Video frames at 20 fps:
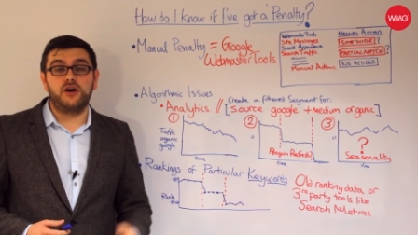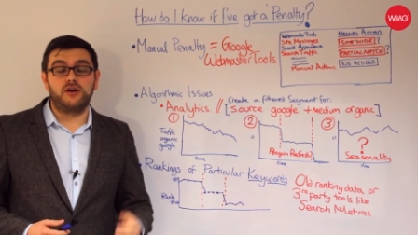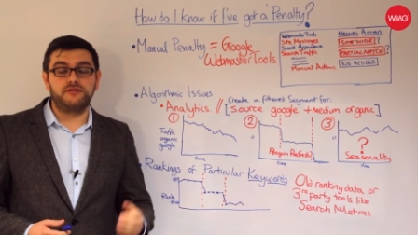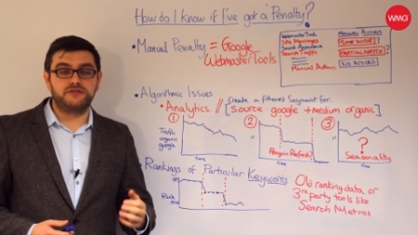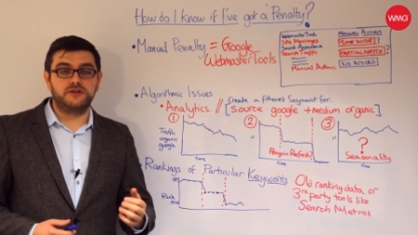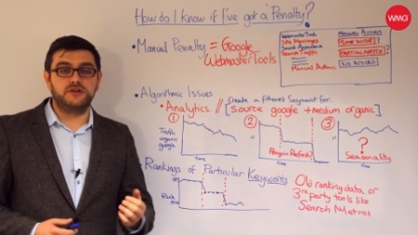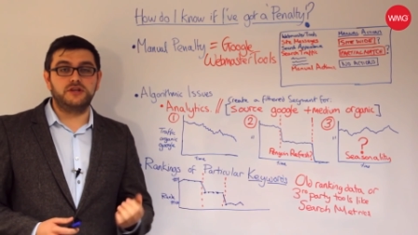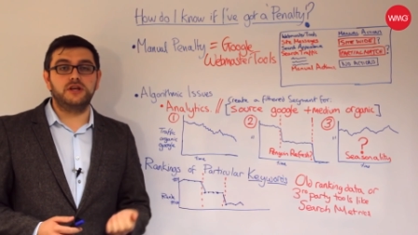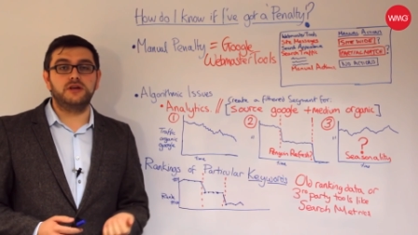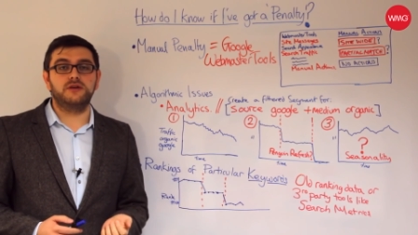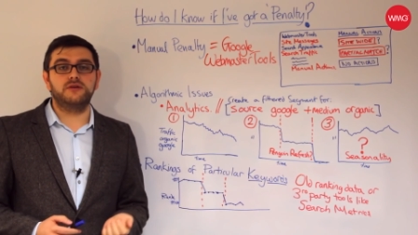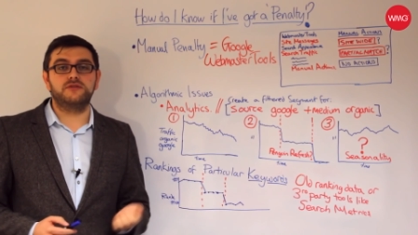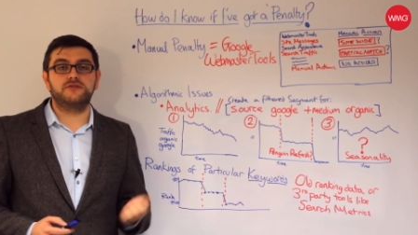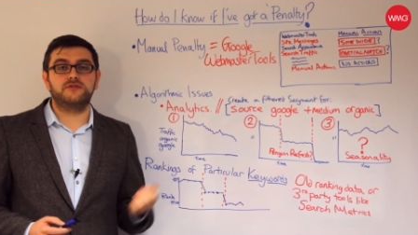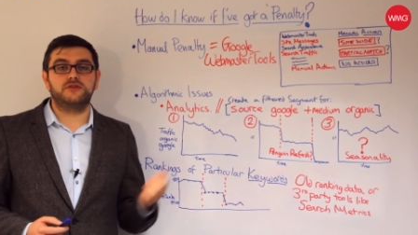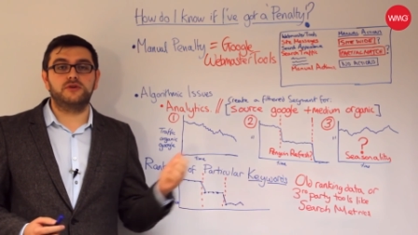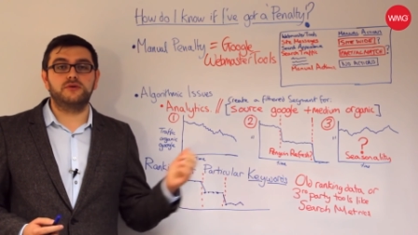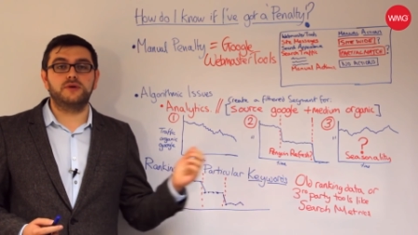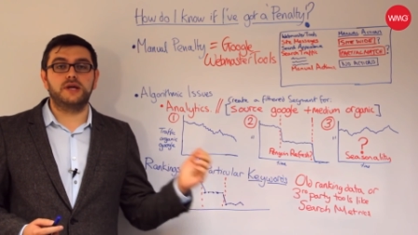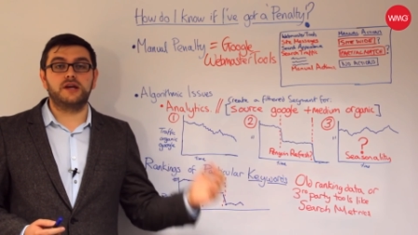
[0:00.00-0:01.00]
often
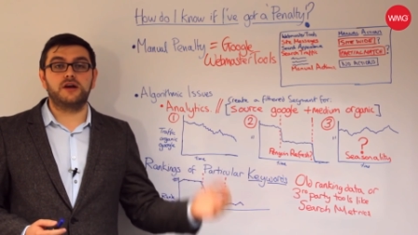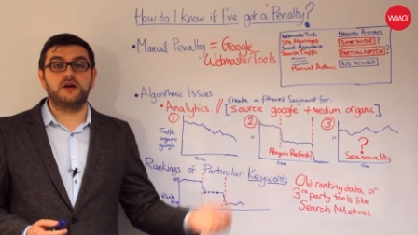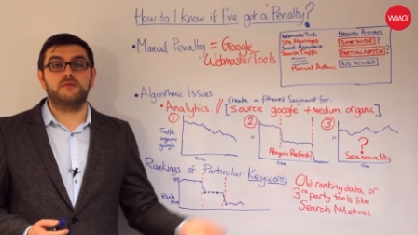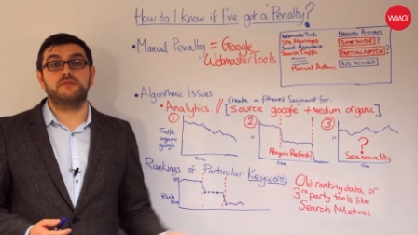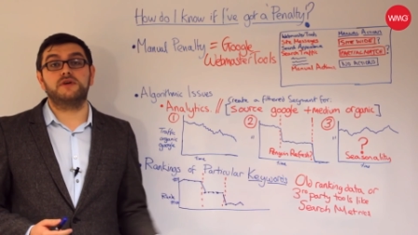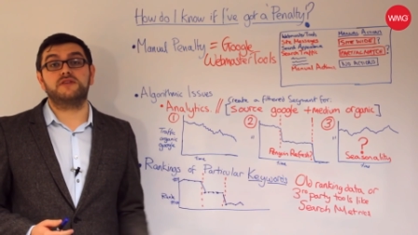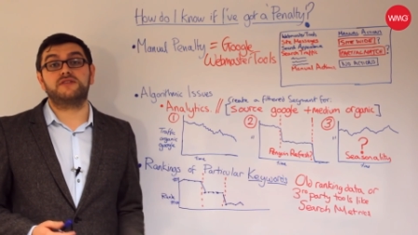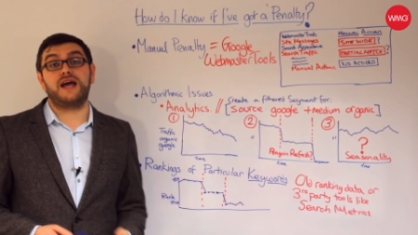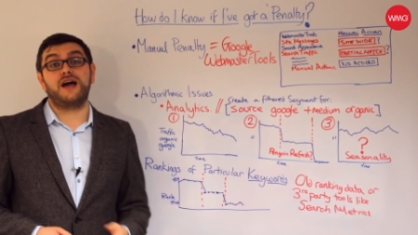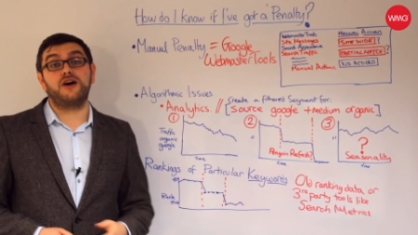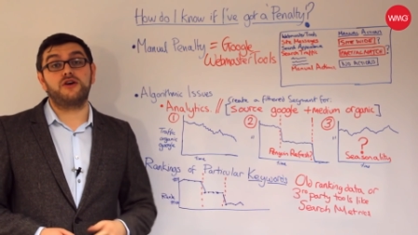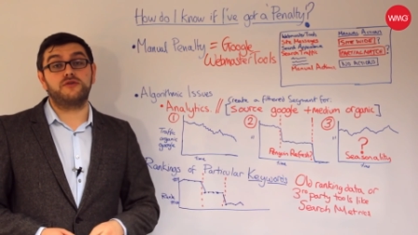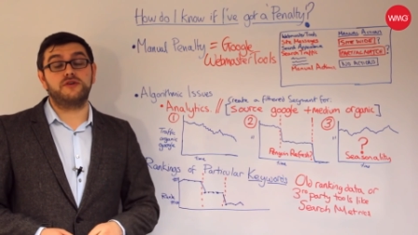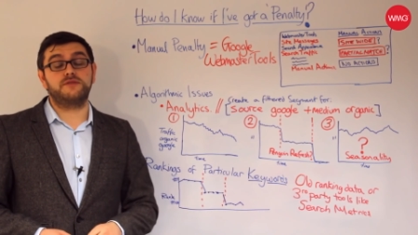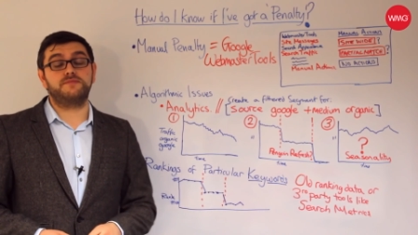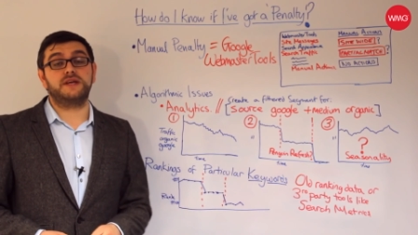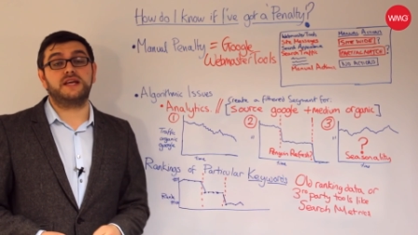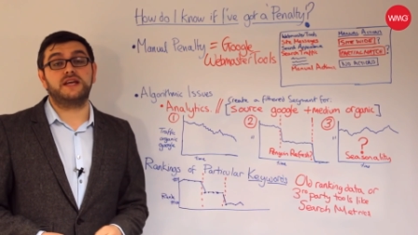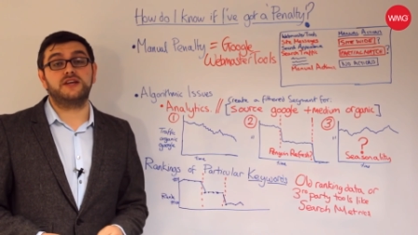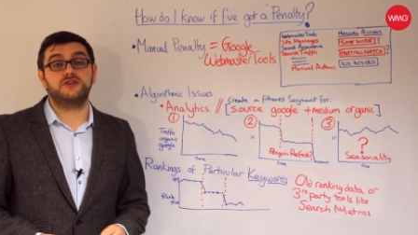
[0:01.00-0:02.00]
used to encompass
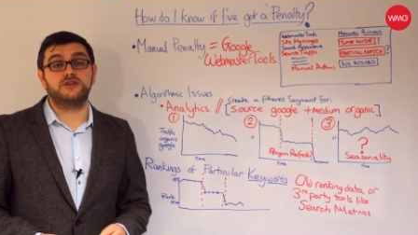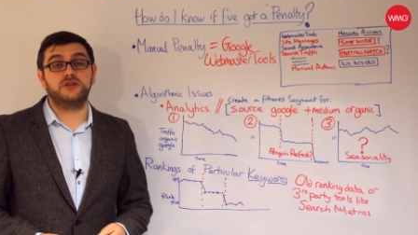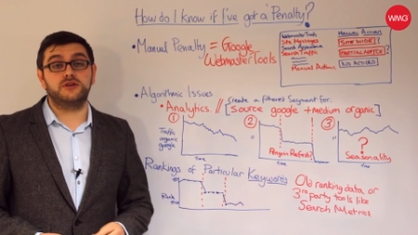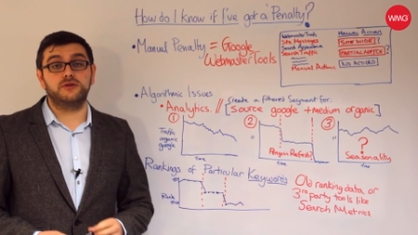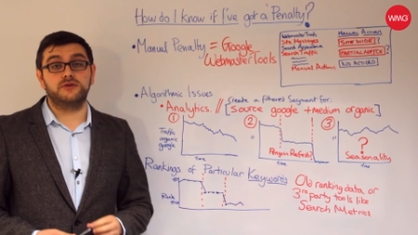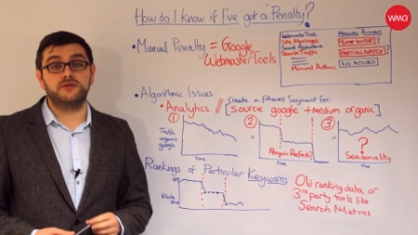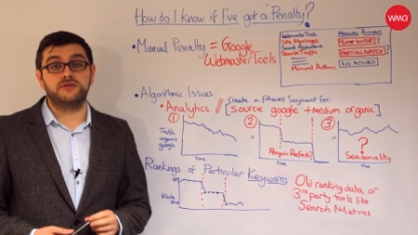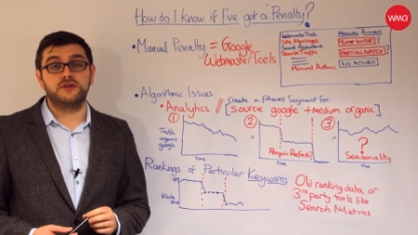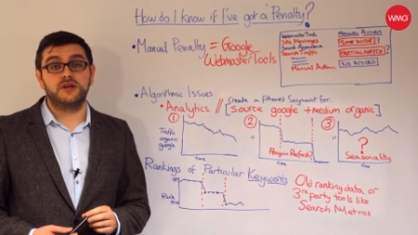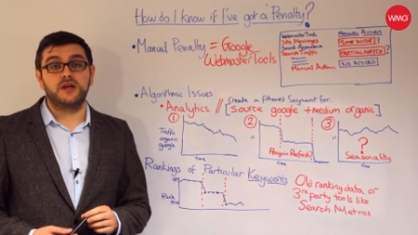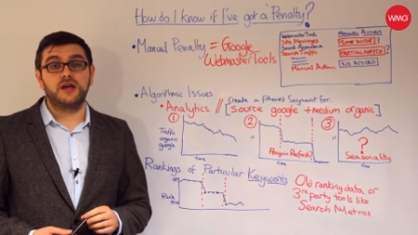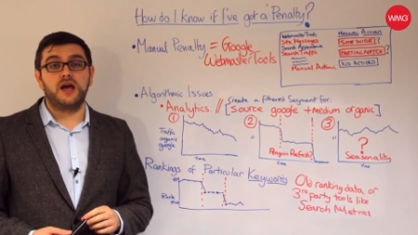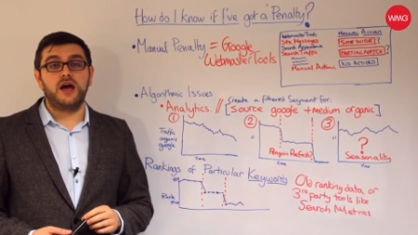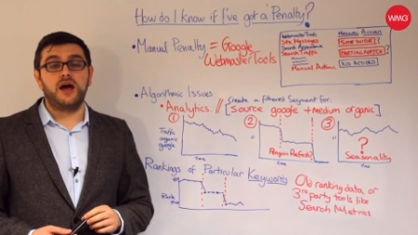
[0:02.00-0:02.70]
algorithmic issues